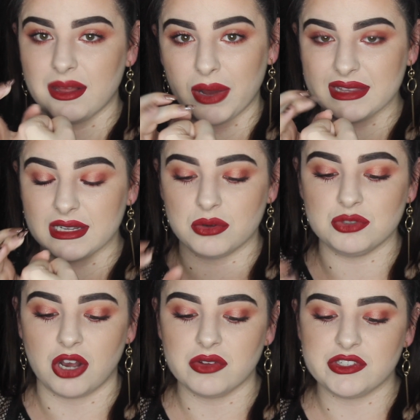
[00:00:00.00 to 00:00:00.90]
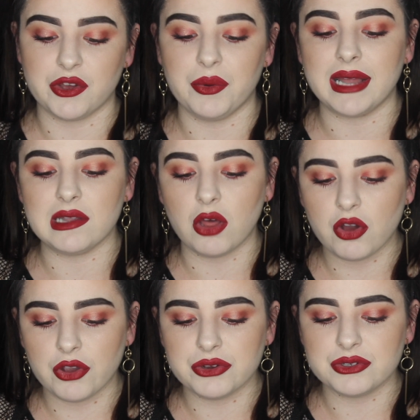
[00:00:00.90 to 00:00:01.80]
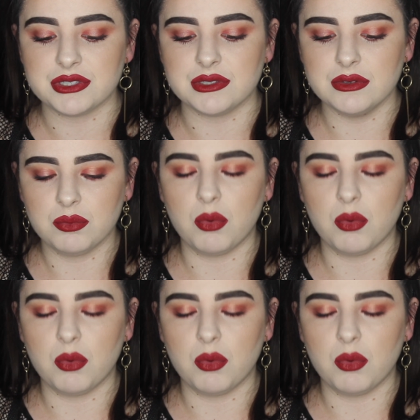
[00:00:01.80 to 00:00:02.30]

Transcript: one little dot, so a lot goes,